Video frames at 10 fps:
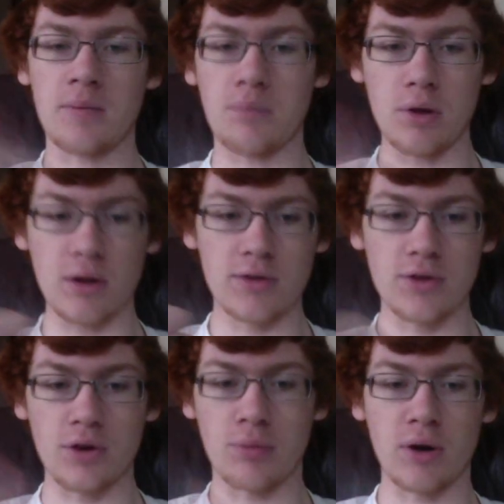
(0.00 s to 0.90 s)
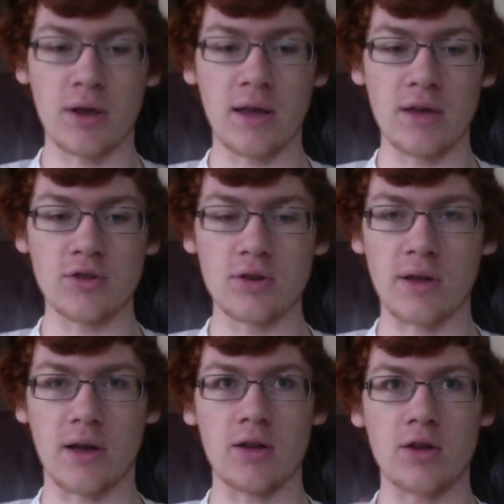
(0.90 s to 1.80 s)
bullets, you're putting in just
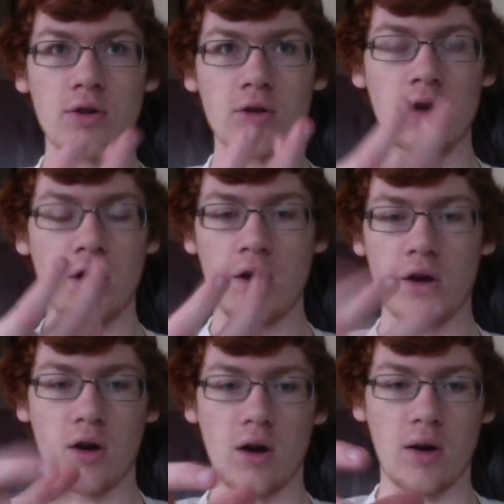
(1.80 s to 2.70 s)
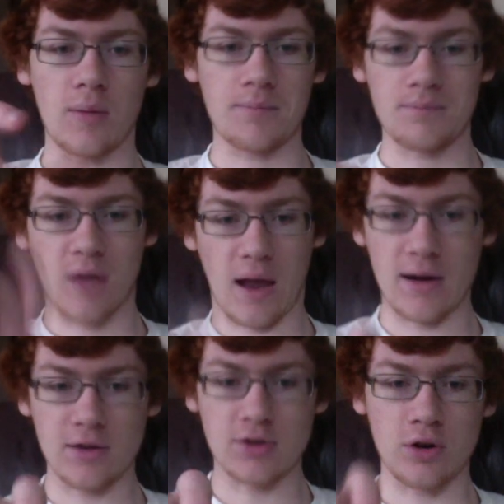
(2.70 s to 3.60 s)
like a little
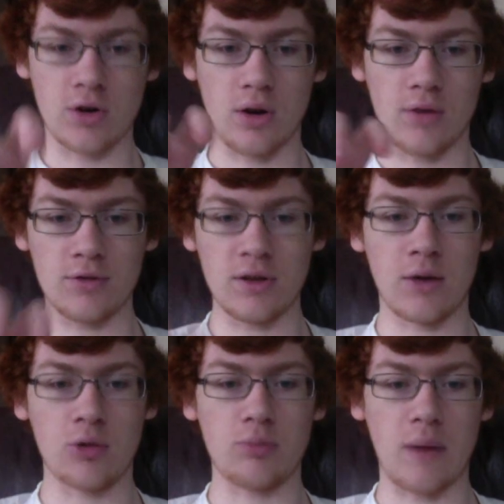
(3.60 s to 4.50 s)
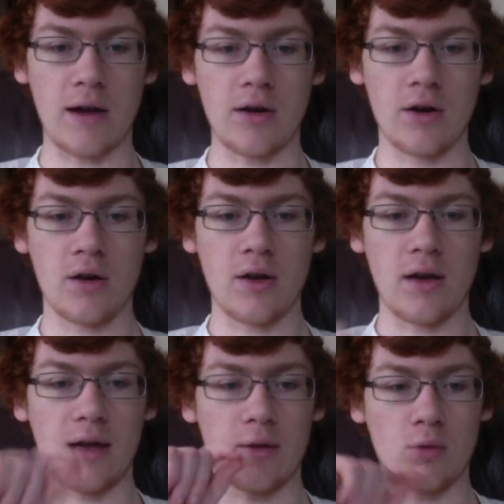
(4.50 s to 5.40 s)
canister of liquid matter
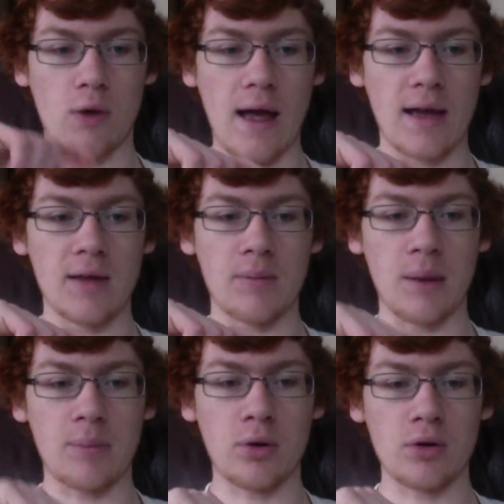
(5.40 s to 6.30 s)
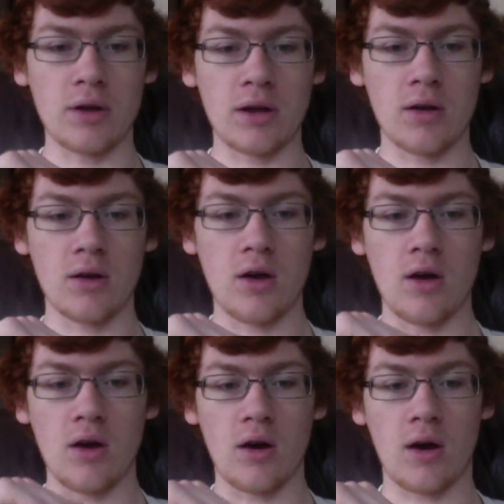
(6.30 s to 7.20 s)
and rack it by pulling
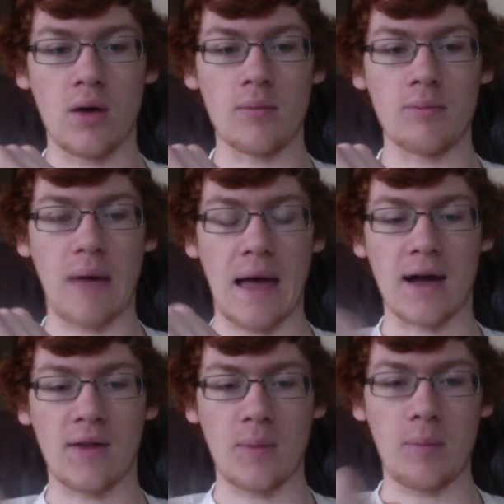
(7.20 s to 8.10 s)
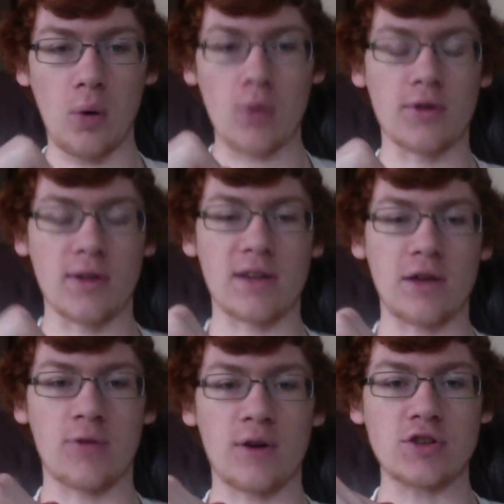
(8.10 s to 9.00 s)
back on the bolt. So that's how you
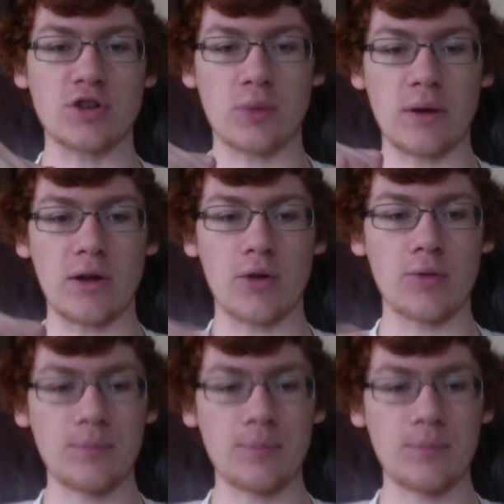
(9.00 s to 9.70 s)
finish your reload.